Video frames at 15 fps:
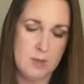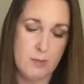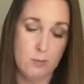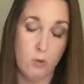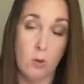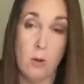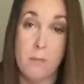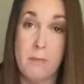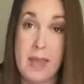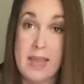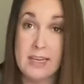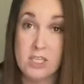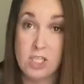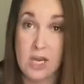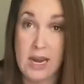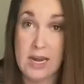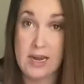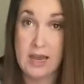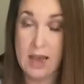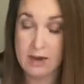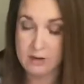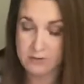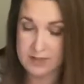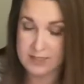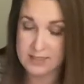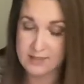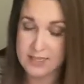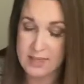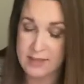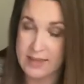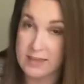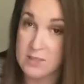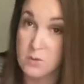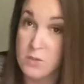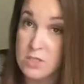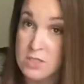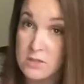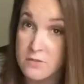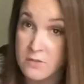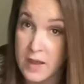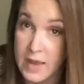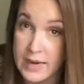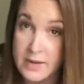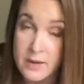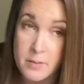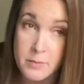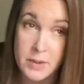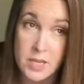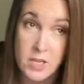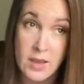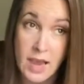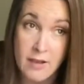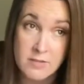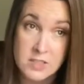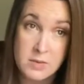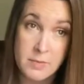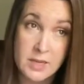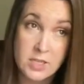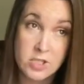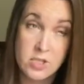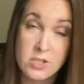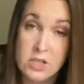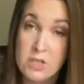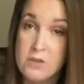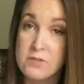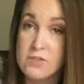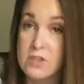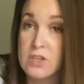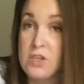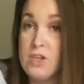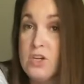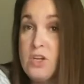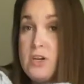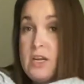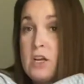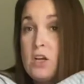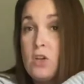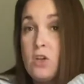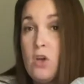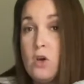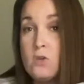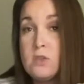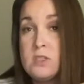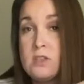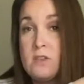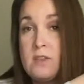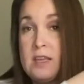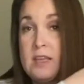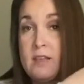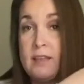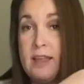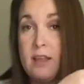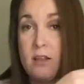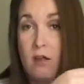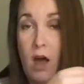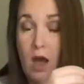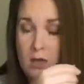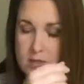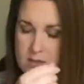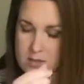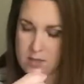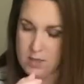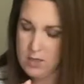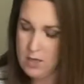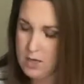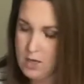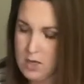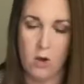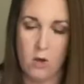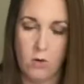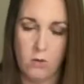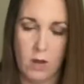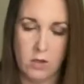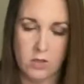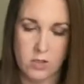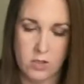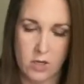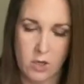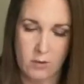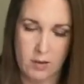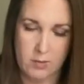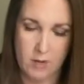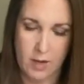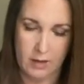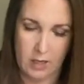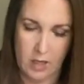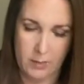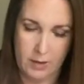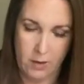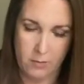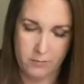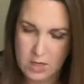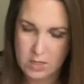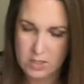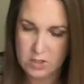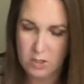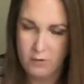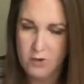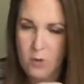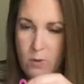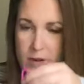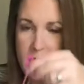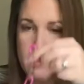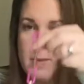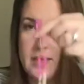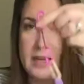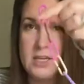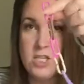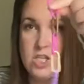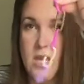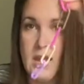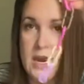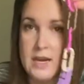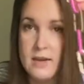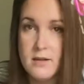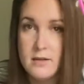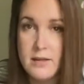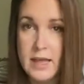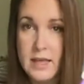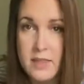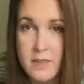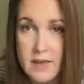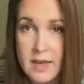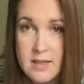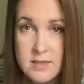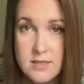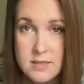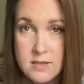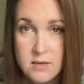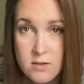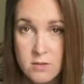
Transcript: people will make chain out of these C-links, which is fine, but you have to make sure that you've secured and closed the link locks. Oh, I'll show you what I'm talking about. So if you wanted to make a chain like this